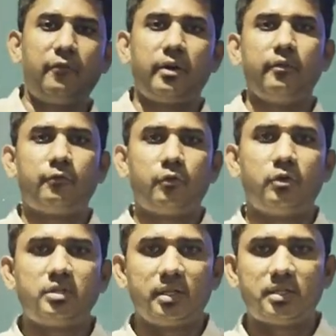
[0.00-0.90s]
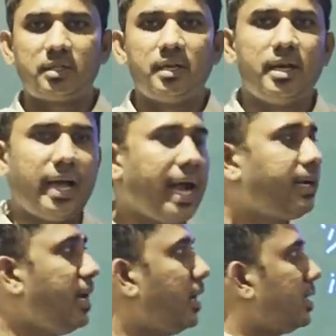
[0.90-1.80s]
different forces
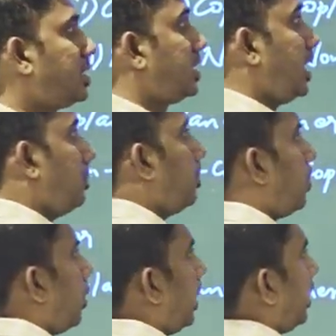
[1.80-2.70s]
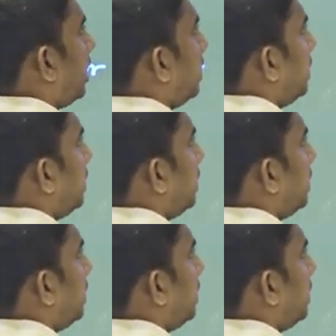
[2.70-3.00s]
acting at a same point,